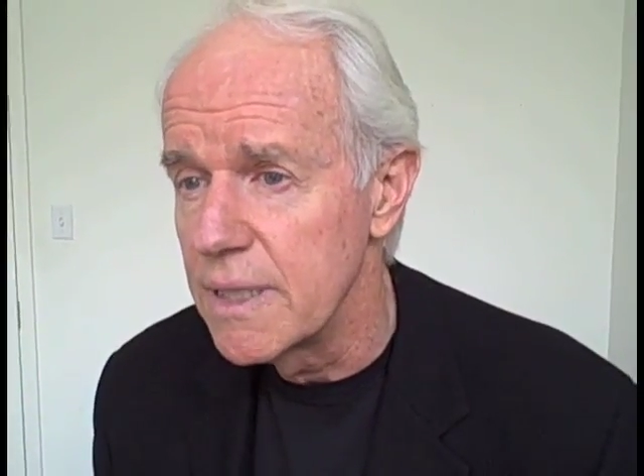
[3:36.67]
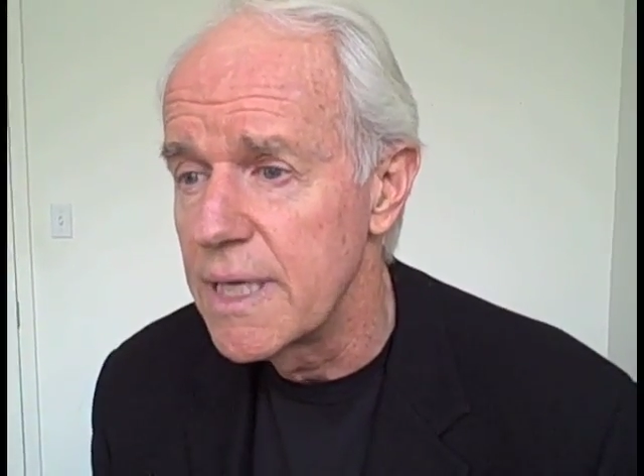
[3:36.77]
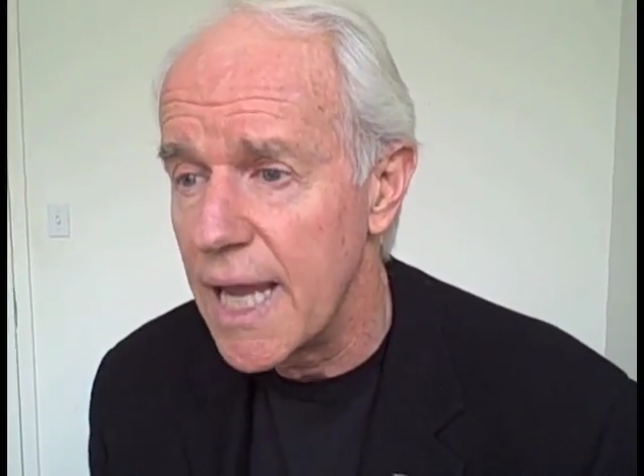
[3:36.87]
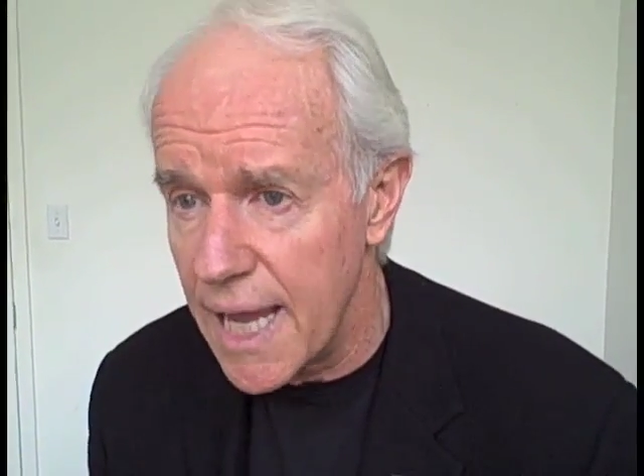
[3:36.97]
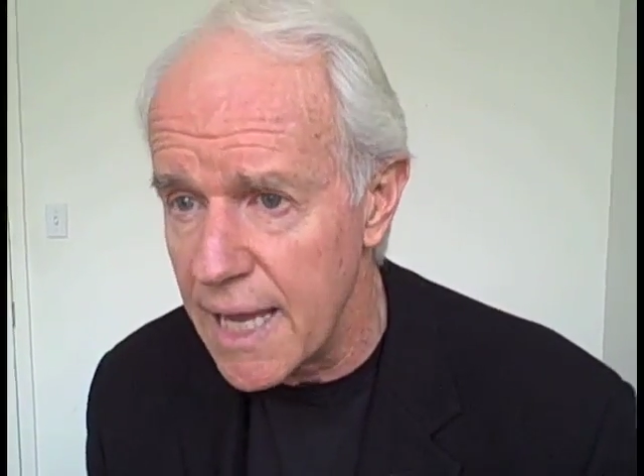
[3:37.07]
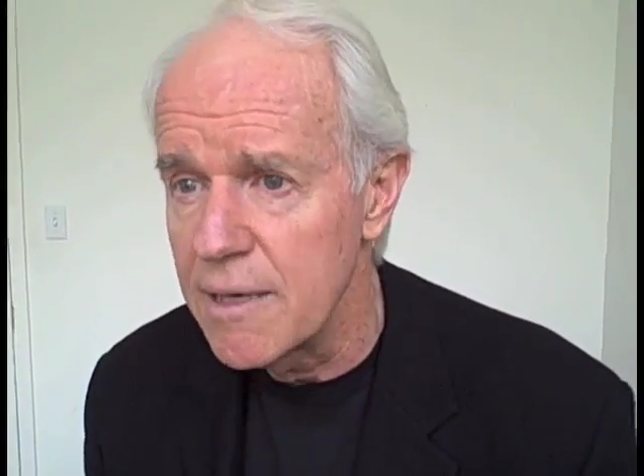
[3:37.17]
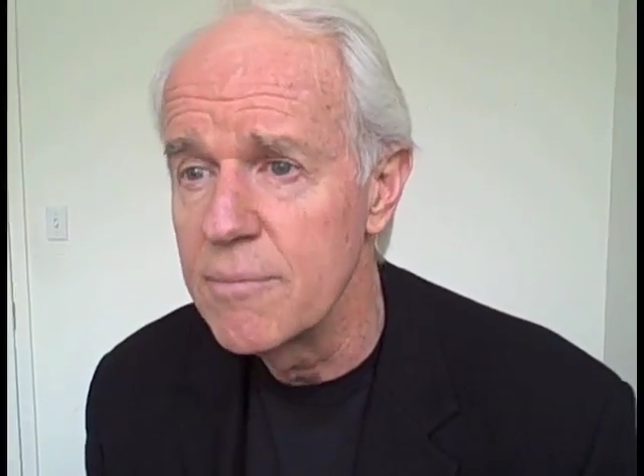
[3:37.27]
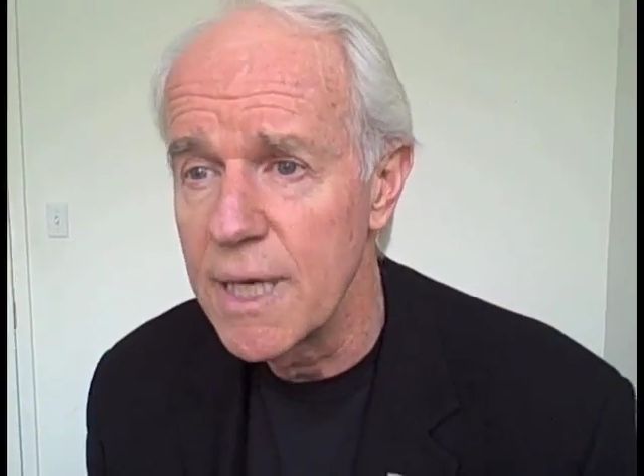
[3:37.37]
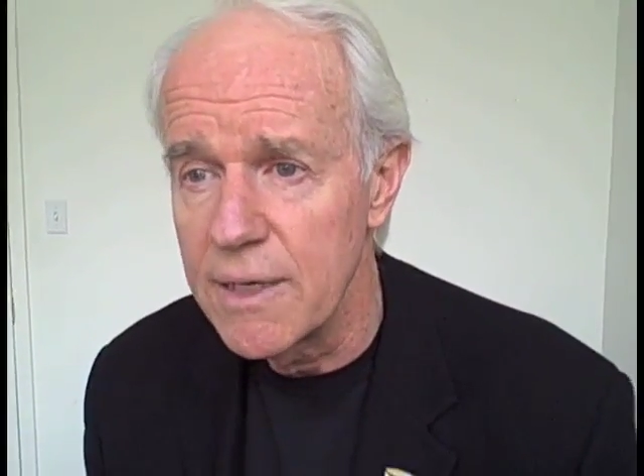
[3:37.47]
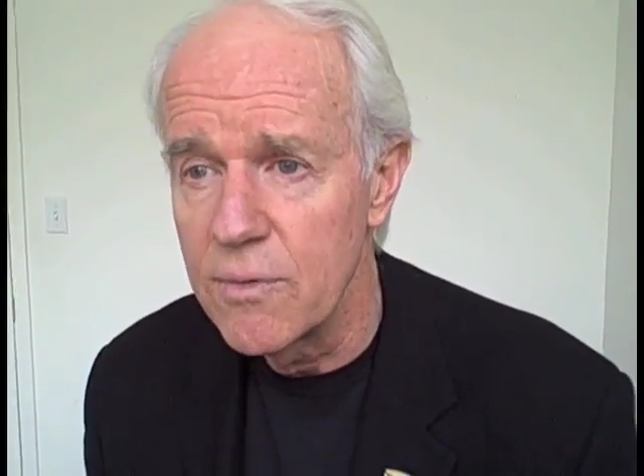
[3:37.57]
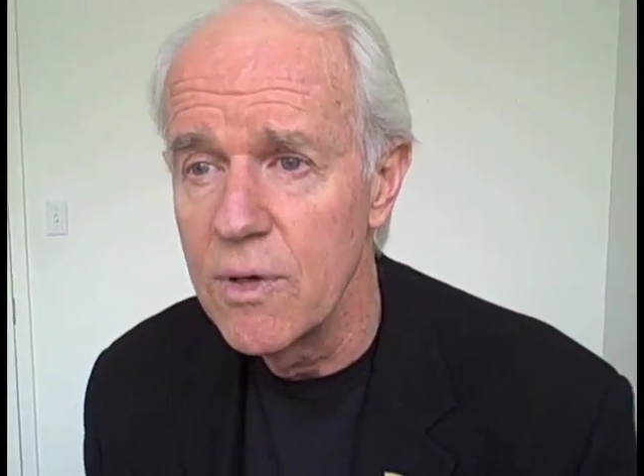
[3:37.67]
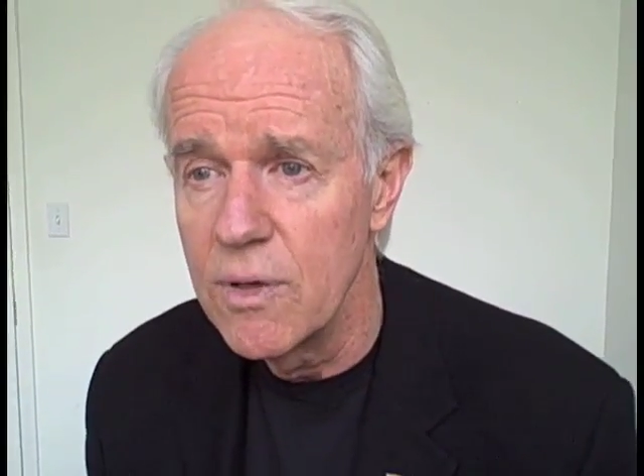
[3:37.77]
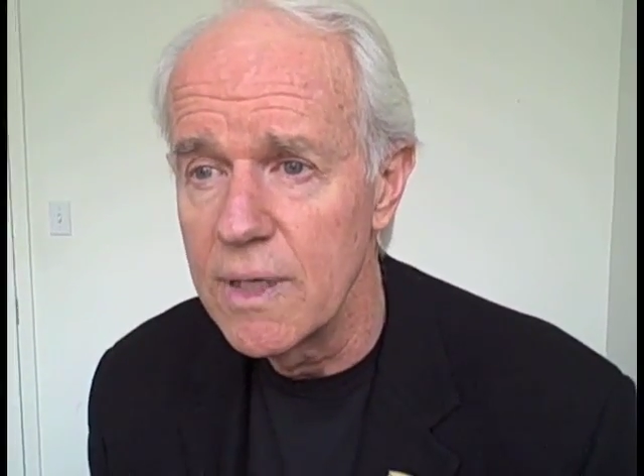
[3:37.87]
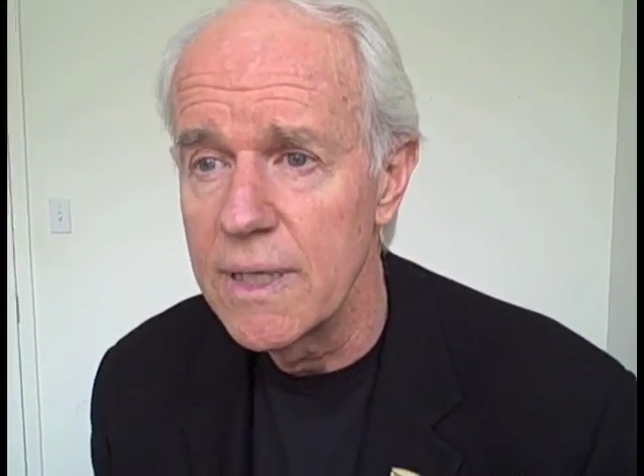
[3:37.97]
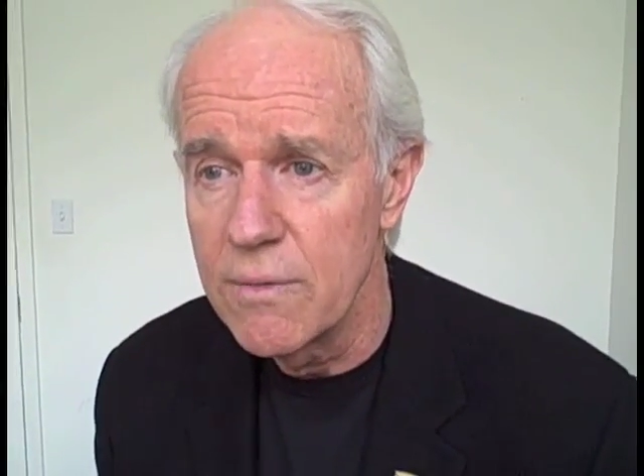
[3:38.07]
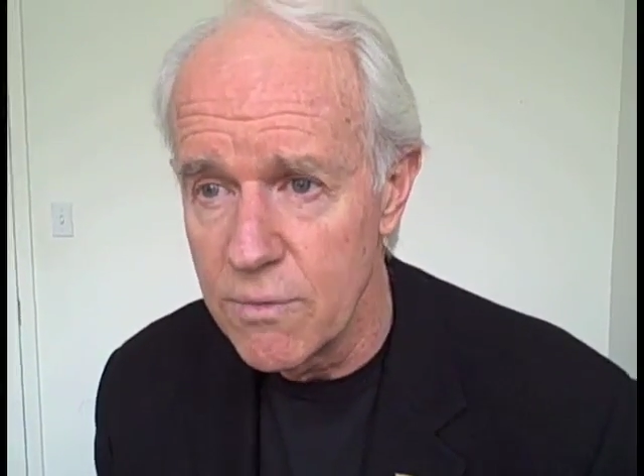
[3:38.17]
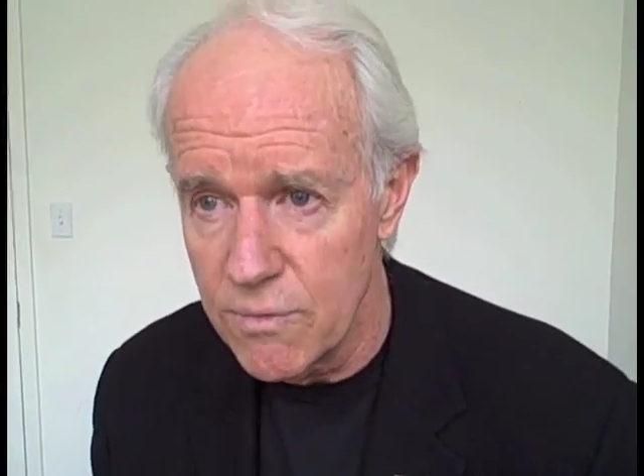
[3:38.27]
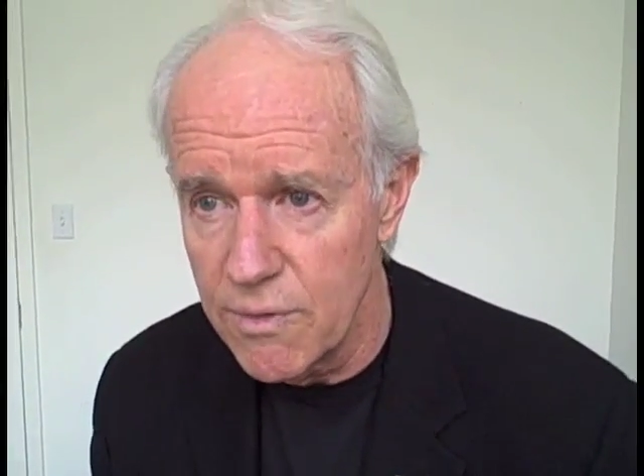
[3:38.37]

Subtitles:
can play a role in